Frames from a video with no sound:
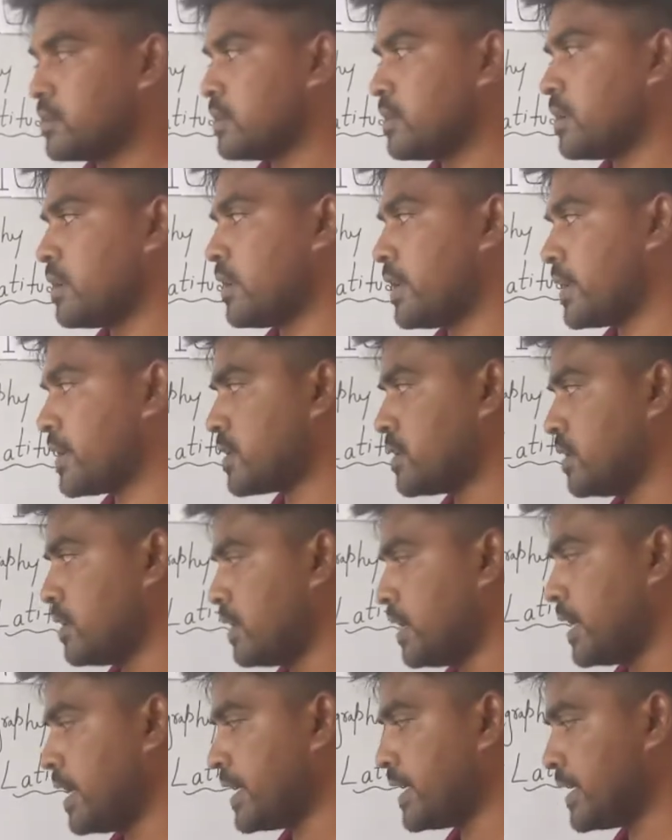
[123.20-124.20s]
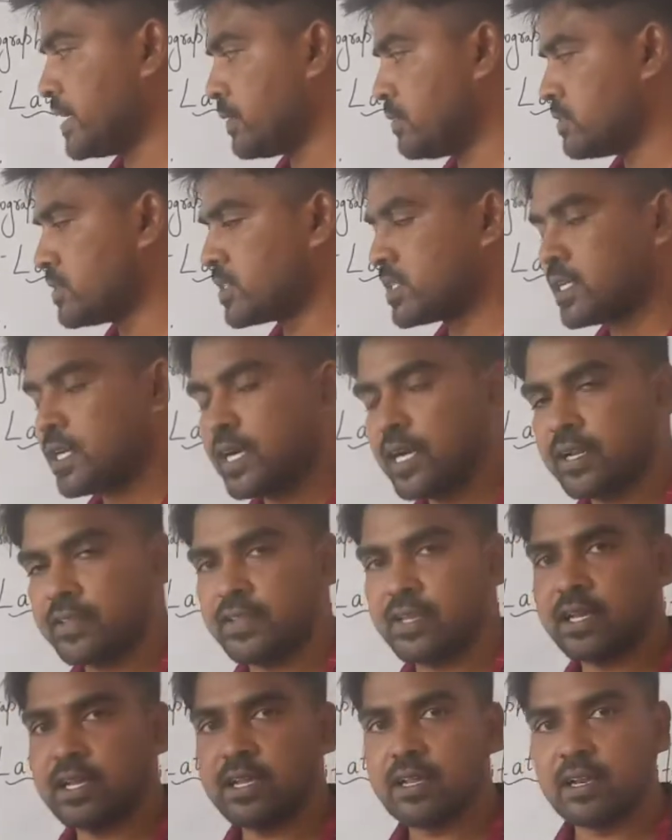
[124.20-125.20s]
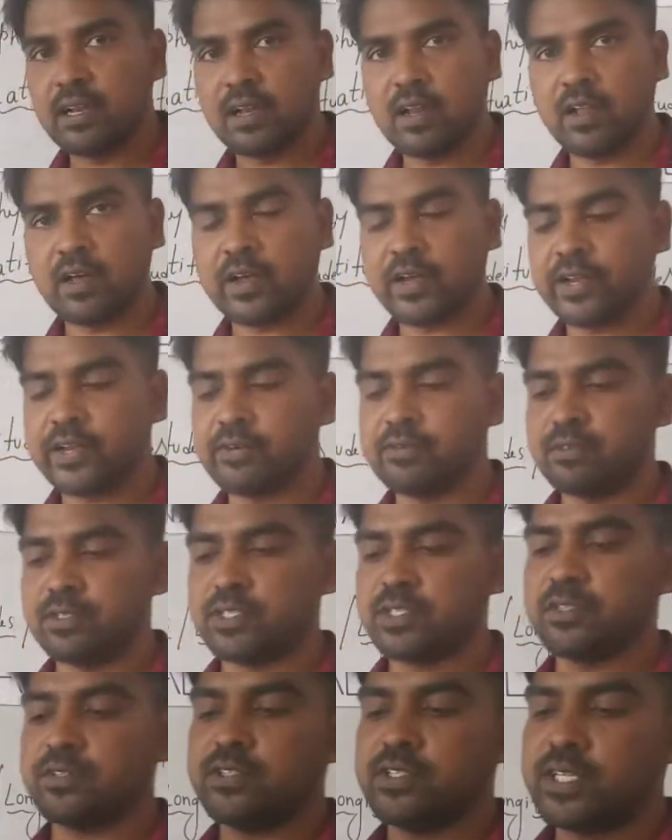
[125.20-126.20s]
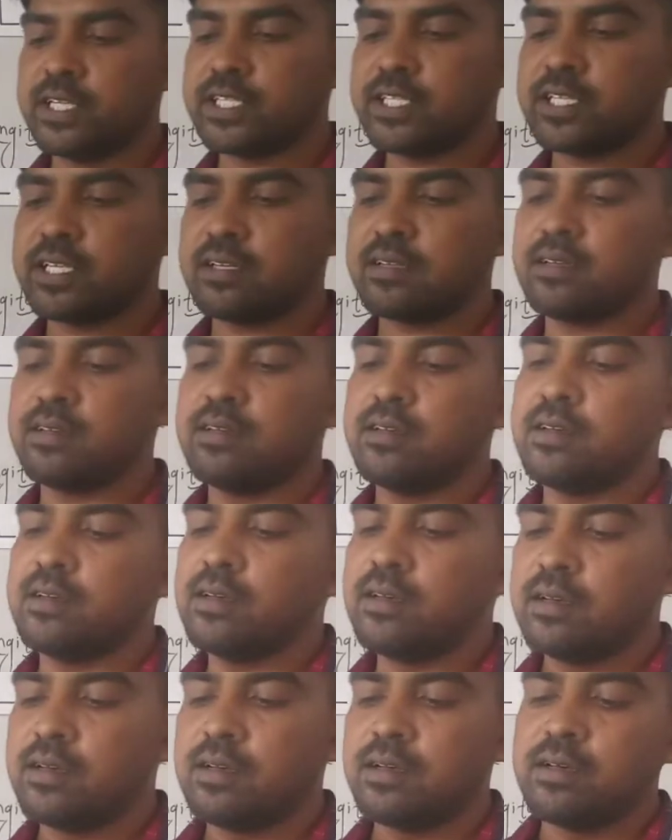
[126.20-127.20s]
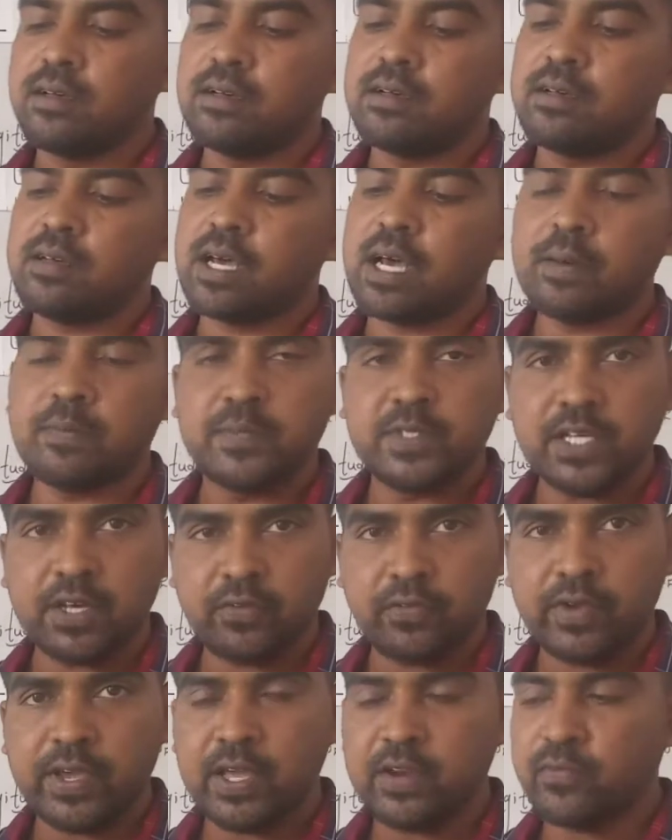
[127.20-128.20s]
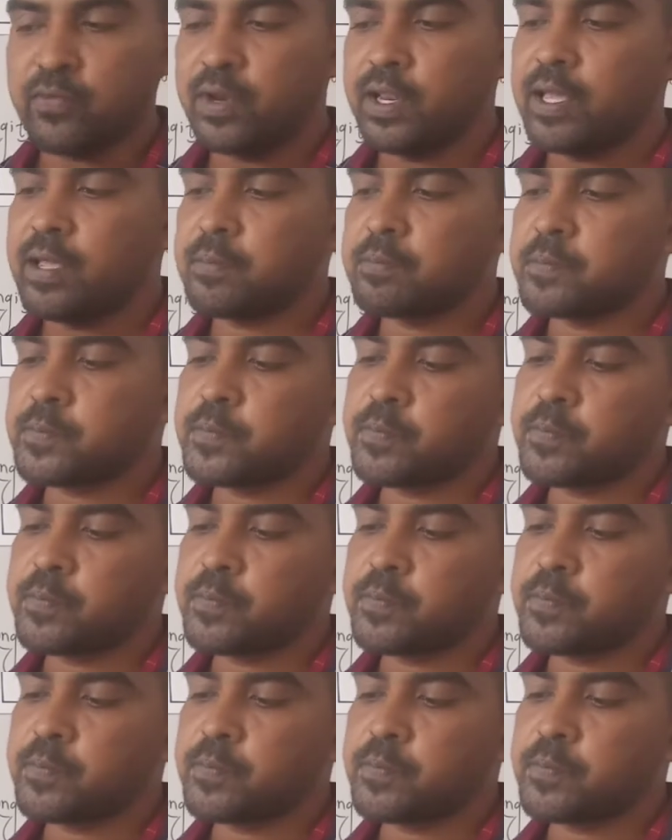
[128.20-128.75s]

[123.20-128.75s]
like latitudes and the longitudes. So, just observe carefully.